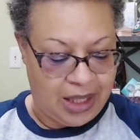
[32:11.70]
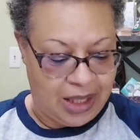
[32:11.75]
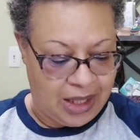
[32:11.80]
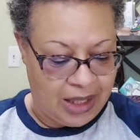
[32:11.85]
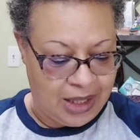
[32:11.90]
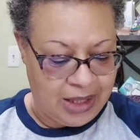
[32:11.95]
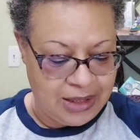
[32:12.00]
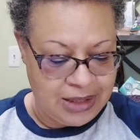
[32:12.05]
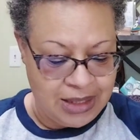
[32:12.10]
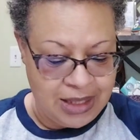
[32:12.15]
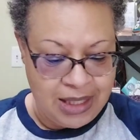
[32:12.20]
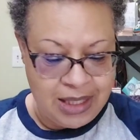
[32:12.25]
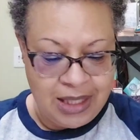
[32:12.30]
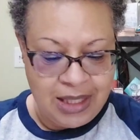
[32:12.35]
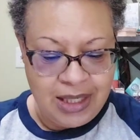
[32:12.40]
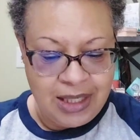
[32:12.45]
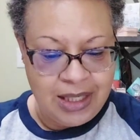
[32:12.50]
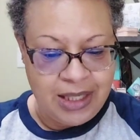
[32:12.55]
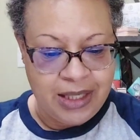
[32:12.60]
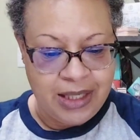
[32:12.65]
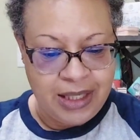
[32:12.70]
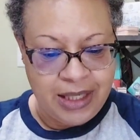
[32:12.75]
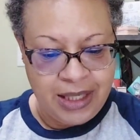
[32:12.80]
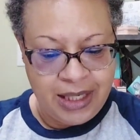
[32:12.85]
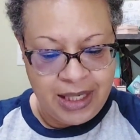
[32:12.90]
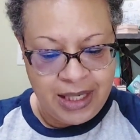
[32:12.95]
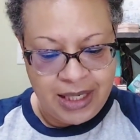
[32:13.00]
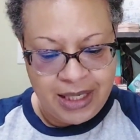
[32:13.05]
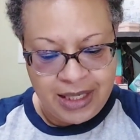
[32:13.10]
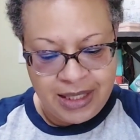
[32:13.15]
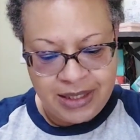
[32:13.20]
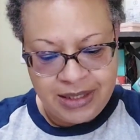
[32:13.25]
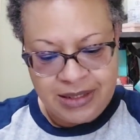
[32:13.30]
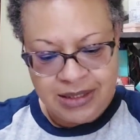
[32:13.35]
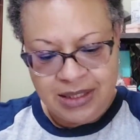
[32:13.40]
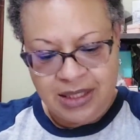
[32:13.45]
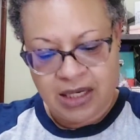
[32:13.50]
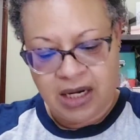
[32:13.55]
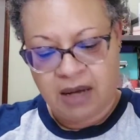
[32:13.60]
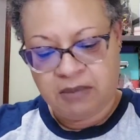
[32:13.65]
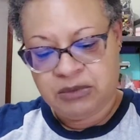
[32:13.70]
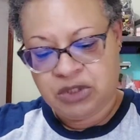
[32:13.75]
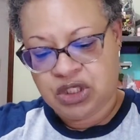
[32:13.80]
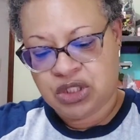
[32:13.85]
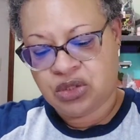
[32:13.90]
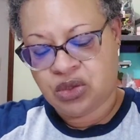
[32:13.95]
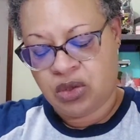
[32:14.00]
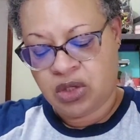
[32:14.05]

it did and it is and I'm just